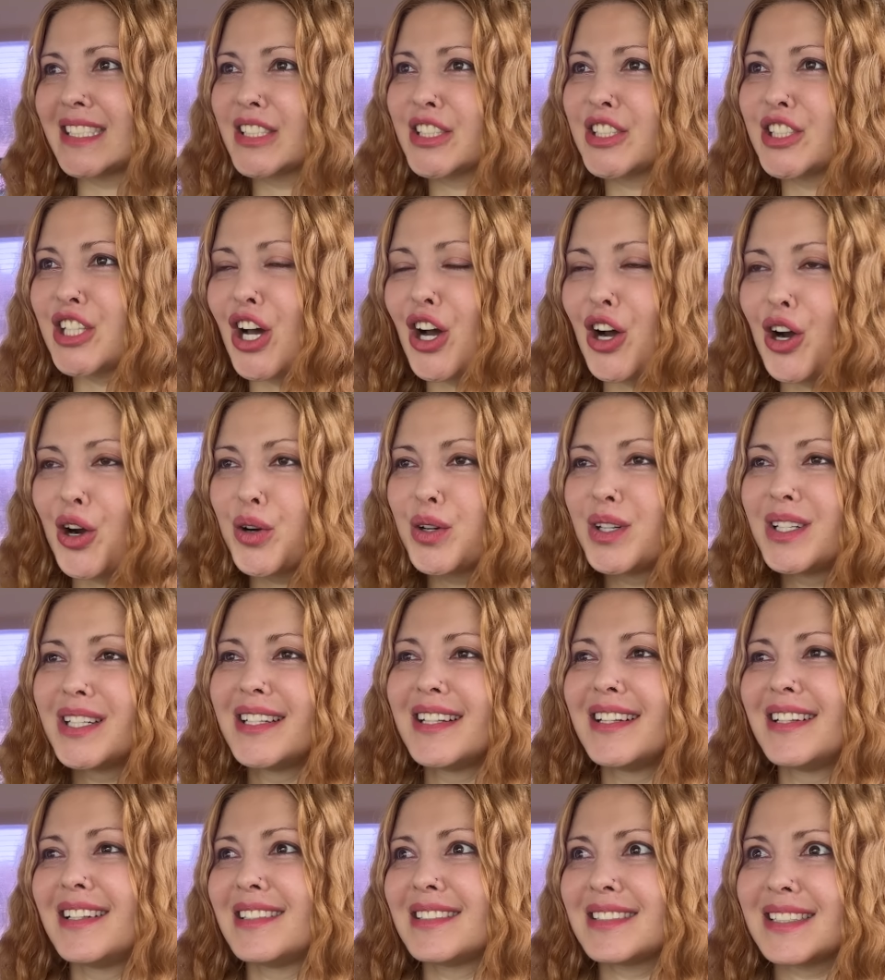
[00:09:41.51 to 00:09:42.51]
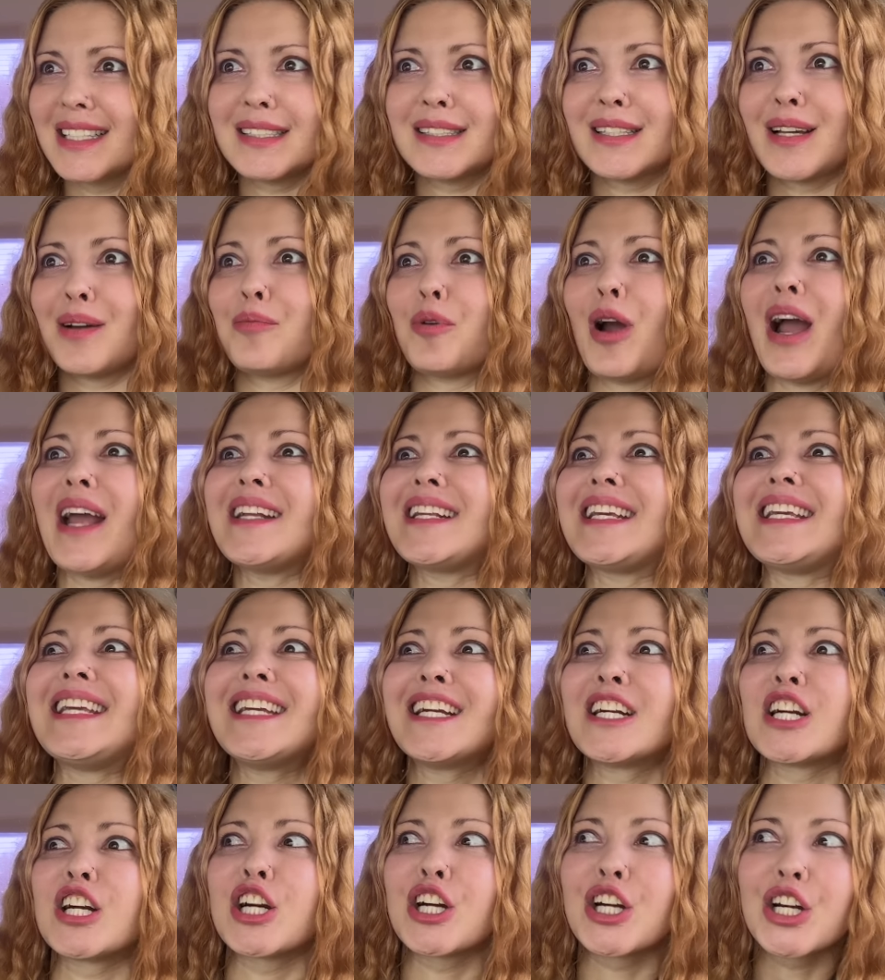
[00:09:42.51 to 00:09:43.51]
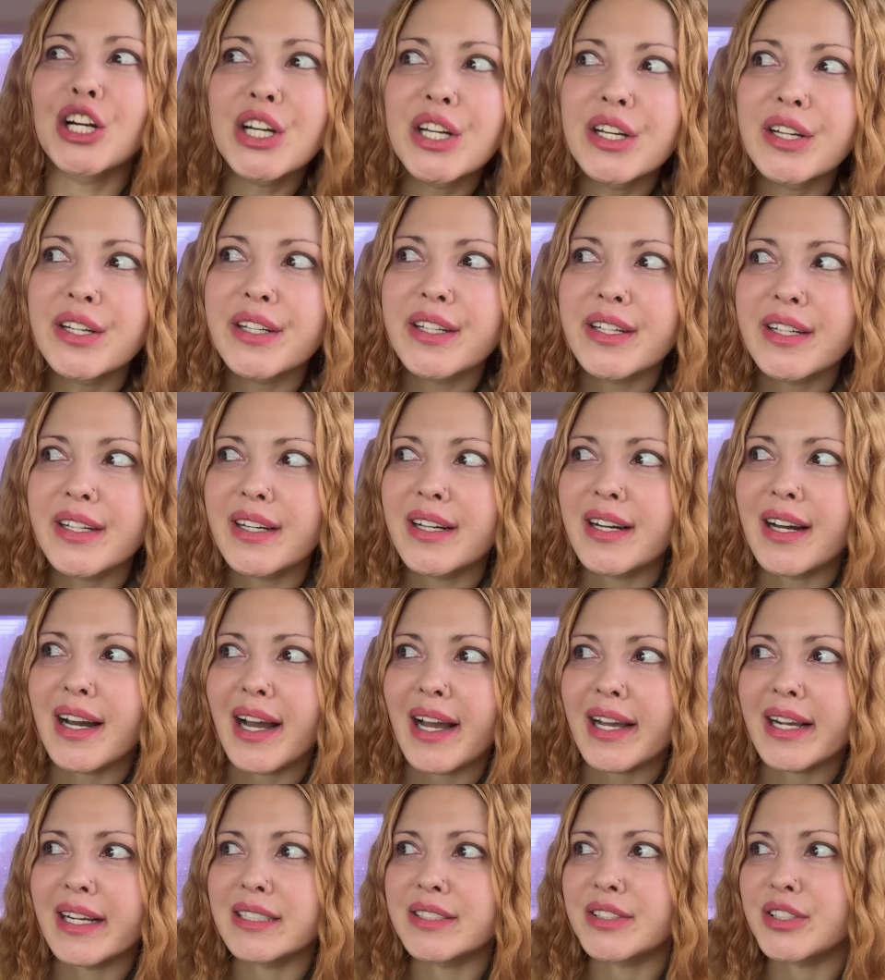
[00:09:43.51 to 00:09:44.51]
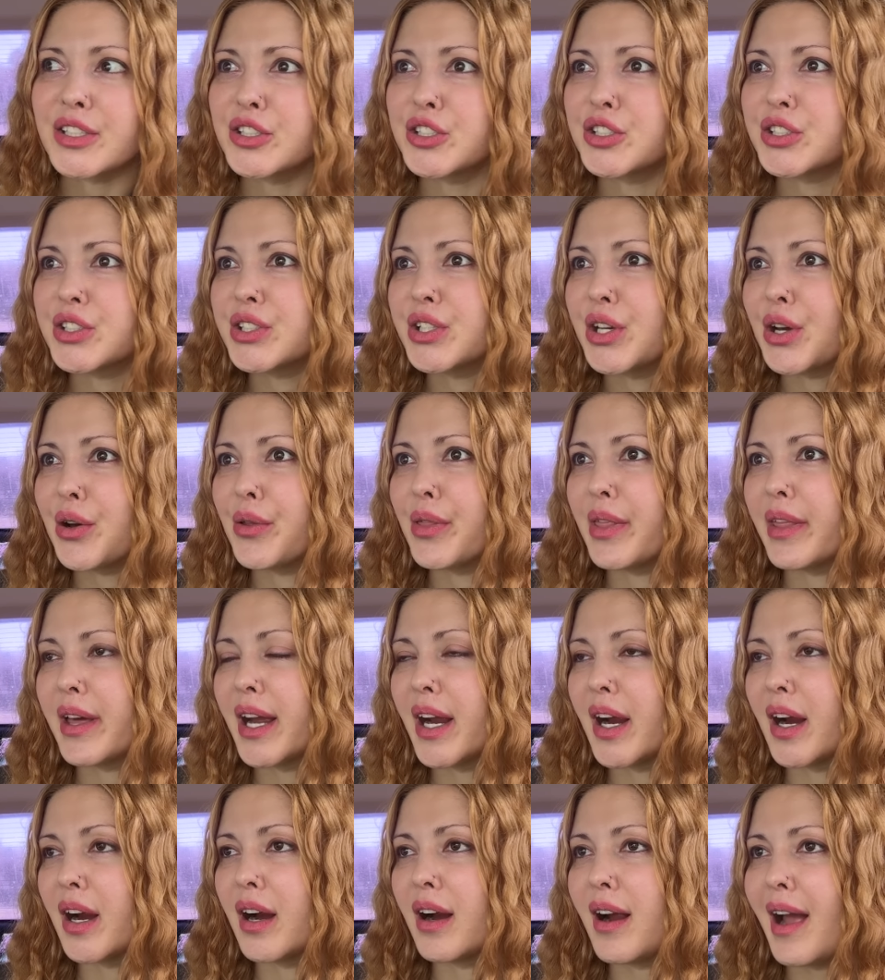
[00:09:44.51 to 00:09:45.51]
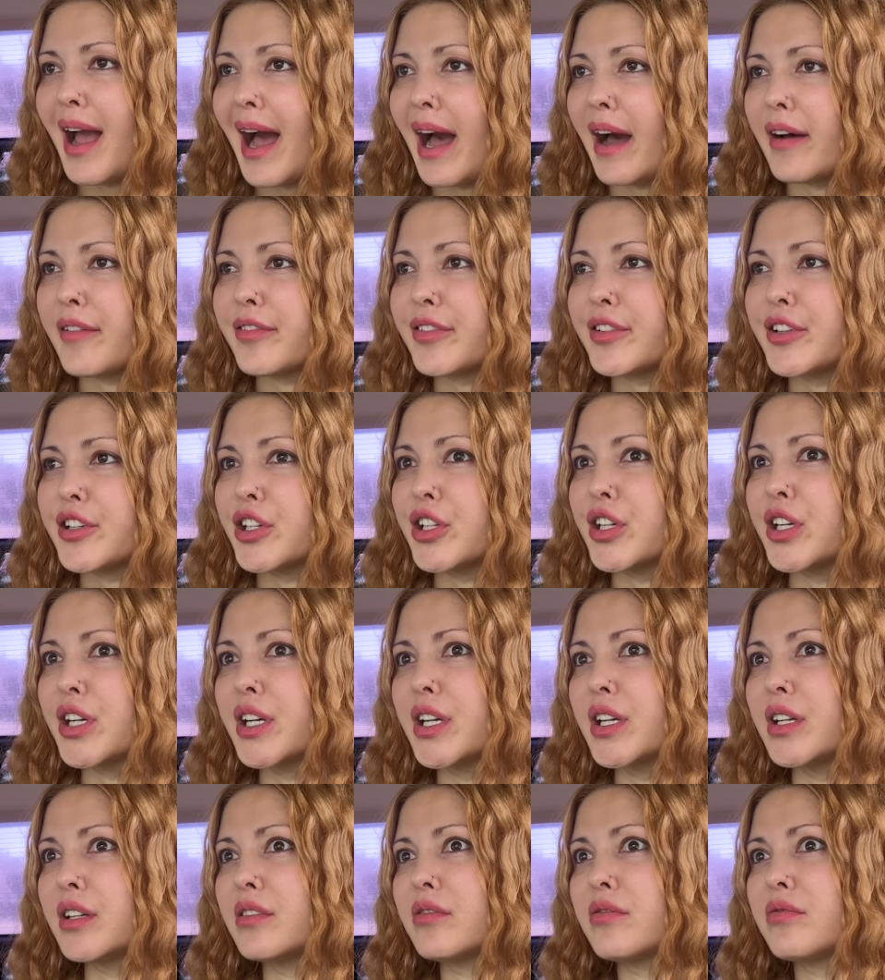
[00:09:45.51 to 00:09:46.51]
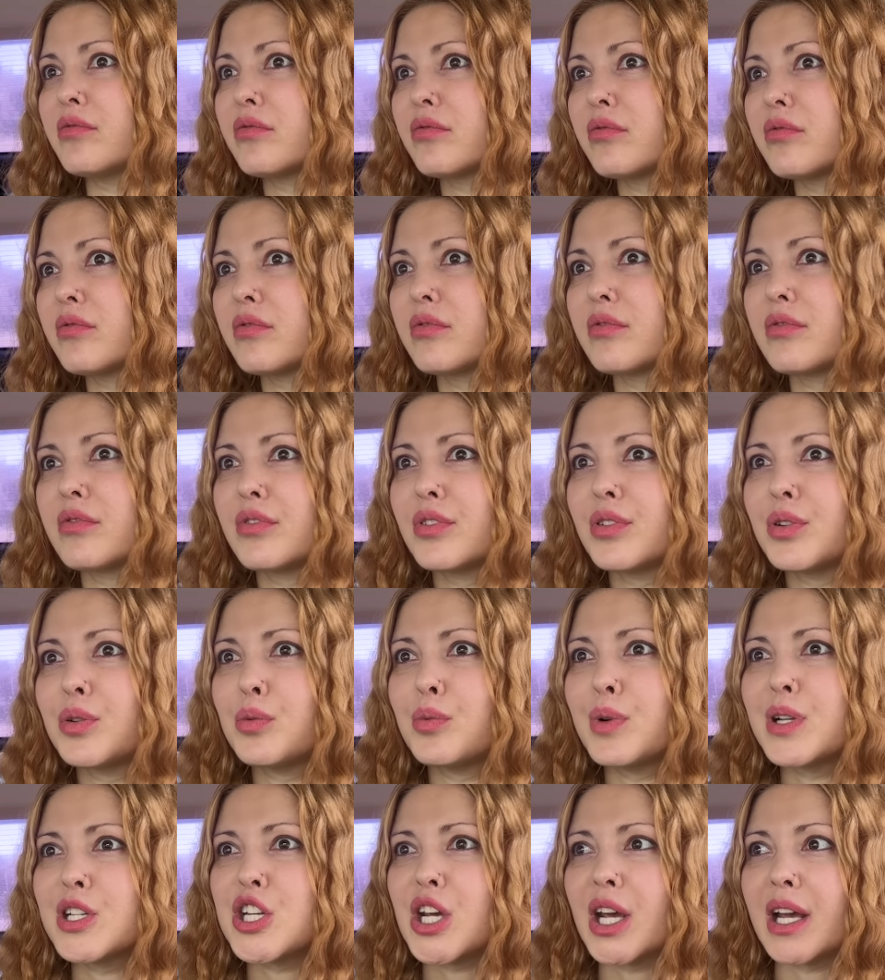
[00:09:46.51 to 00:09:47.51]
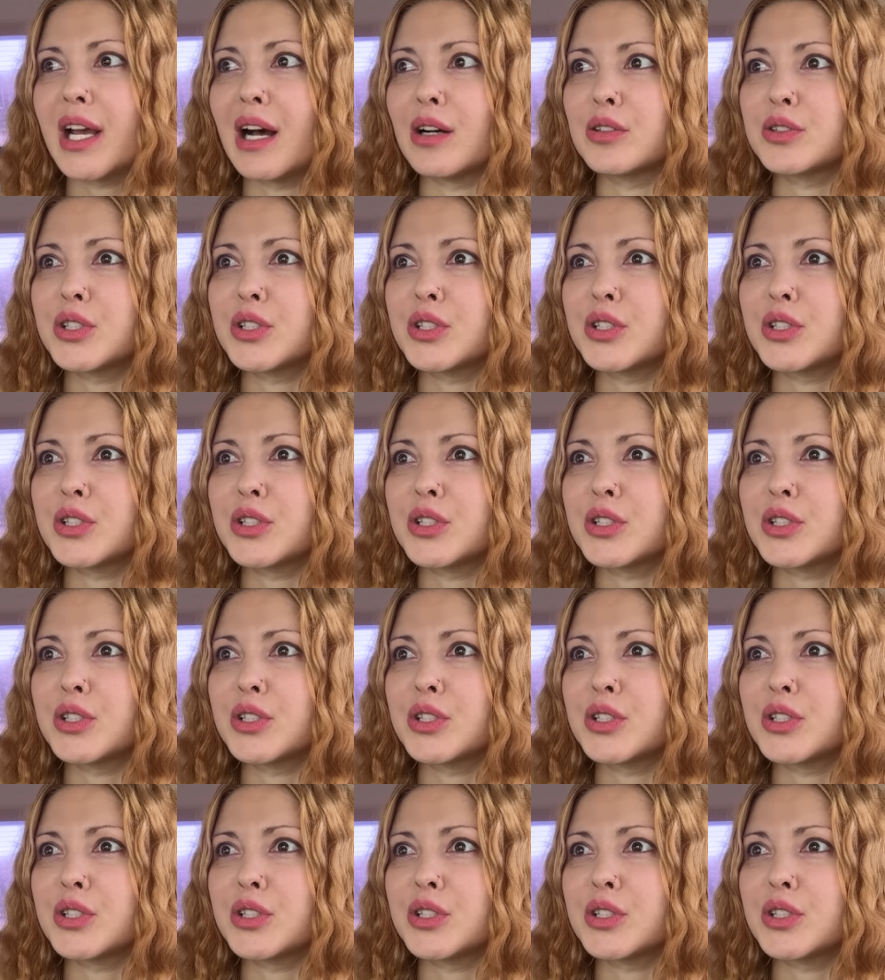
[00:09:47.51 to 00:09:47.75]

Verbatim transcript: So since I'm right here, I guess I'll just go there after we check out